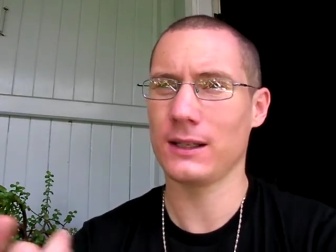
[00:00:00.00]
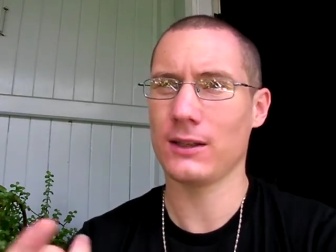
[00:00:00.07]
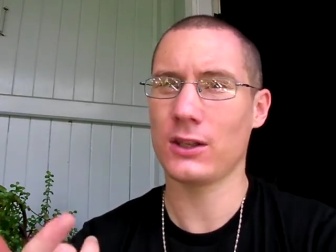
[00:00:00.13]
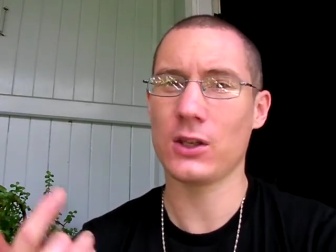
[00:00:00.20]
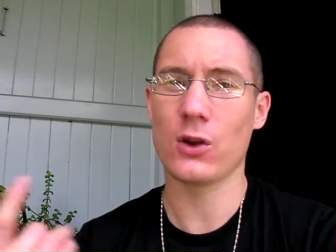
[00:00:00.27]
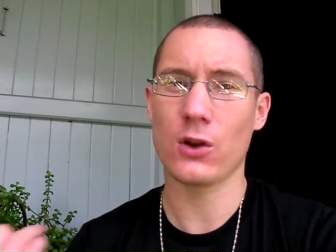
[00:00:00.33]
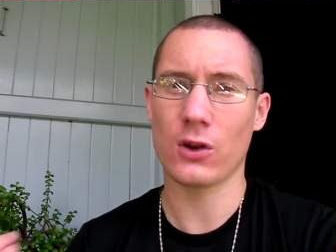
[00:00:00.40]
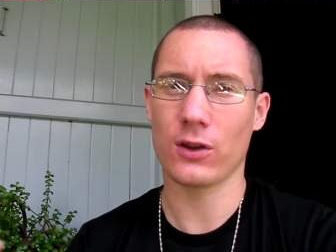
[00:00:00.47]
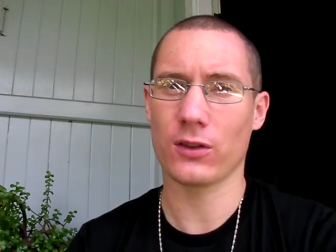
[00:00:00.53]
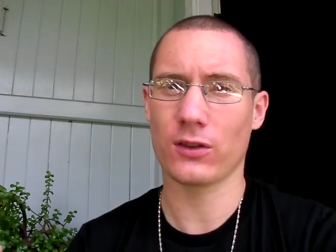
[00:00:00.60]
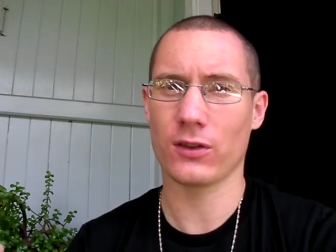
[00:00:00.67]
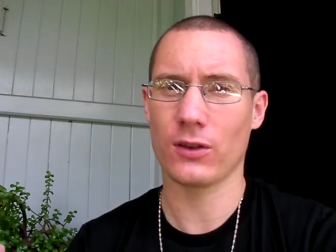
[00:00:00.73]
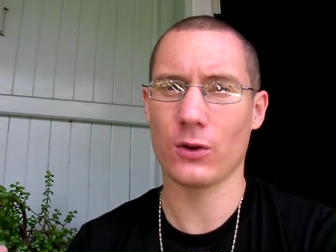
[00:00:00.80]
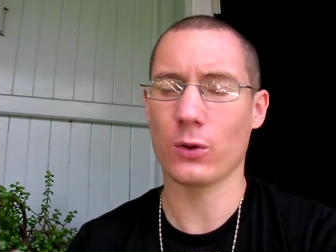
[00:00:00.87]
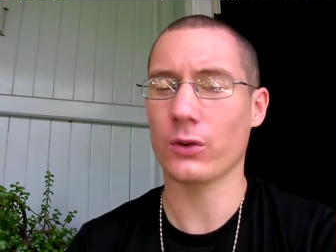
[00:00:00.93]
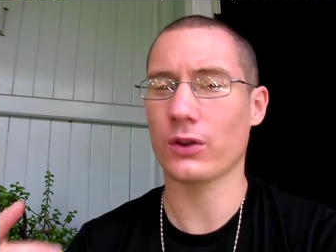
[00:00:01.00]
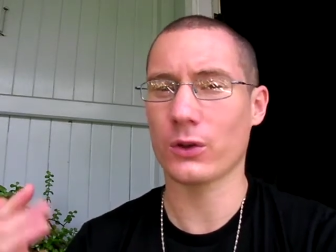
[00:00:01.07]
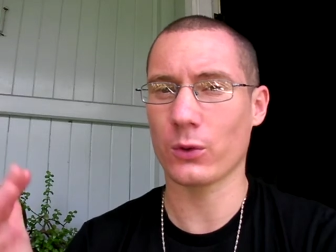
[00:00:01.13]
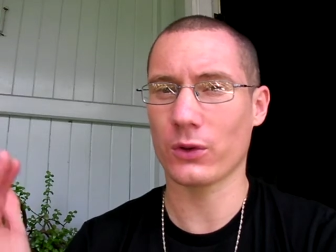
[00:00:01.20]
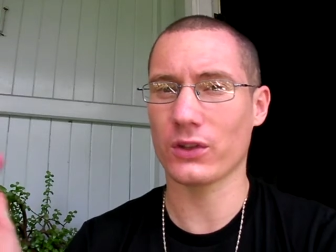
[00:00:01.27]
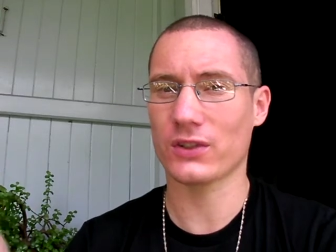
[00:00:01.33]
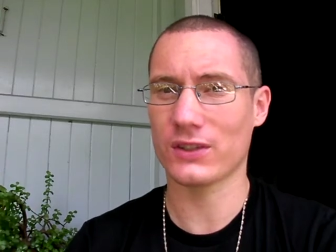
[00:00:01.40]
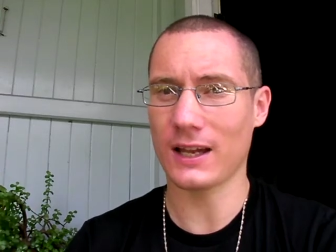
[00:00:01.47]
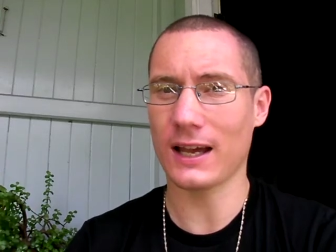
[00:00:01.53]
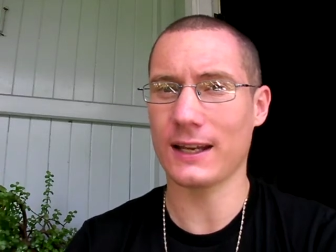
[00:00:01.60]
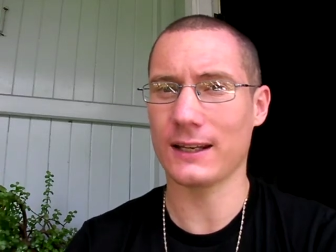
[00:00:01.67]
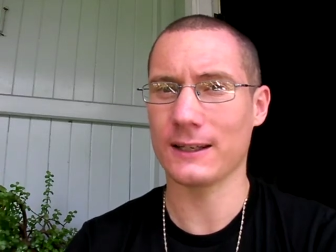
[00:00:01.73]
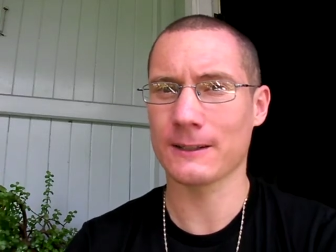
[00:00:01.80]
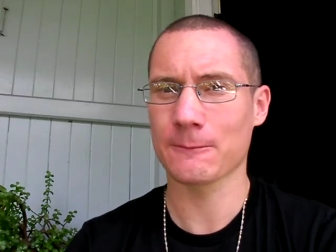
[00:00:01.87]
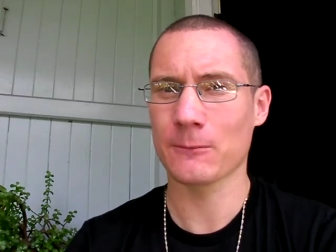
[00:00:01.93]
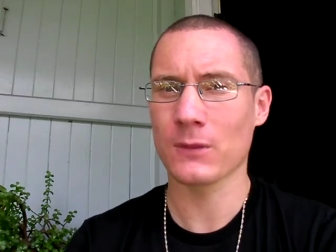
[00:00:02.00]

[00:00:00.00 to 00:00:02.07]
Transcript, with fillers: the Earth or the, or the Sun,